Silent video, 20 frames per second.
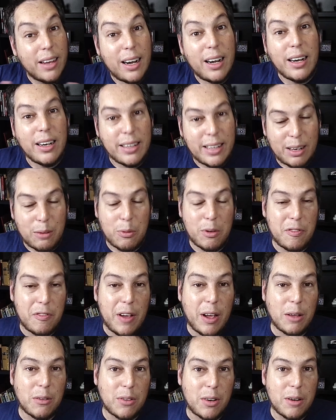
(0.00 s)
learn that
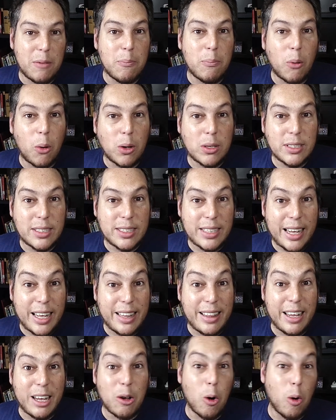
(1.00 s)
refacts are important
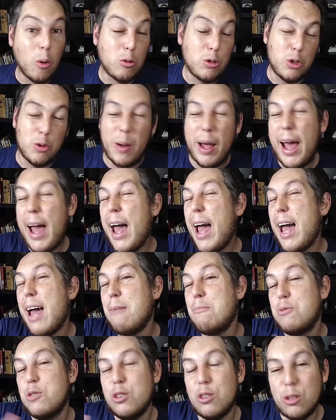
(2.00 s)
and they go to
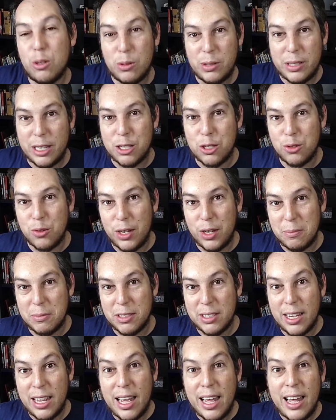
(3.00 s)
absolute
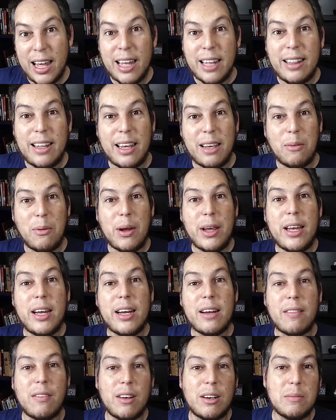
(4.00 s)
extremes. They
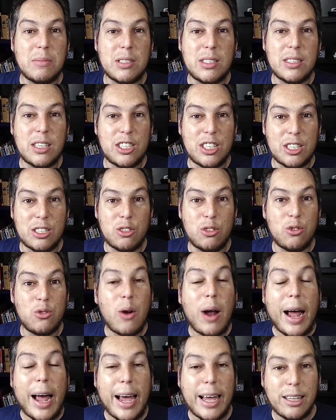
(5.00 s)
hear terms such as
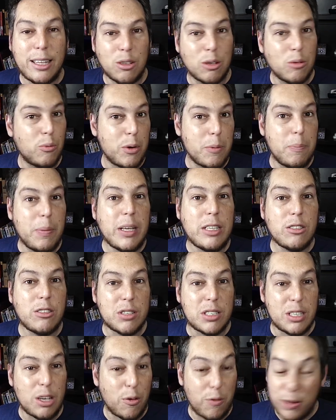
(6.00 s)
dry, don't
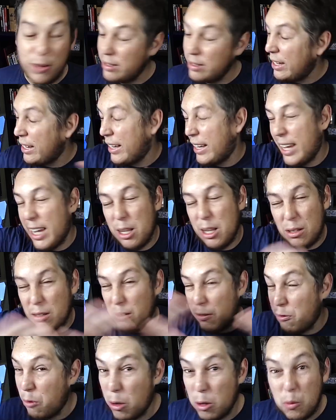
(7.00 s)
repeat yourself, they
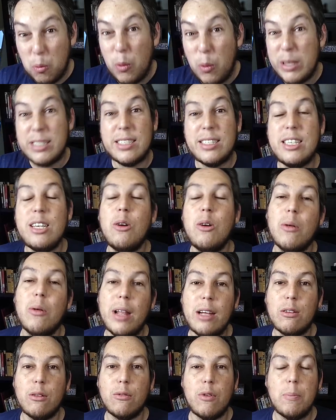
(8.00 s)
cannot afford one
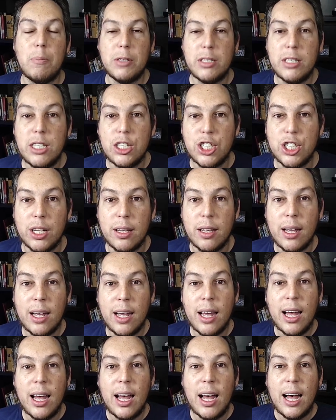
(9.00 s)
single line of repetition.
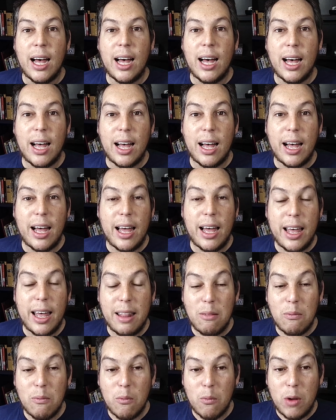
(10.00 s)
Uh,
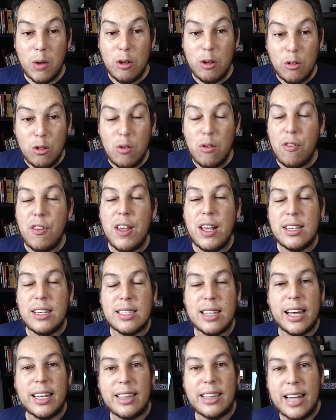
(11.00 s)
and when you do
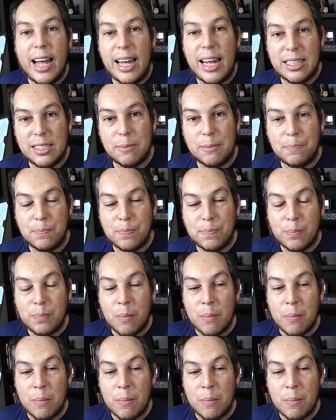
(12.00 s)
things like that,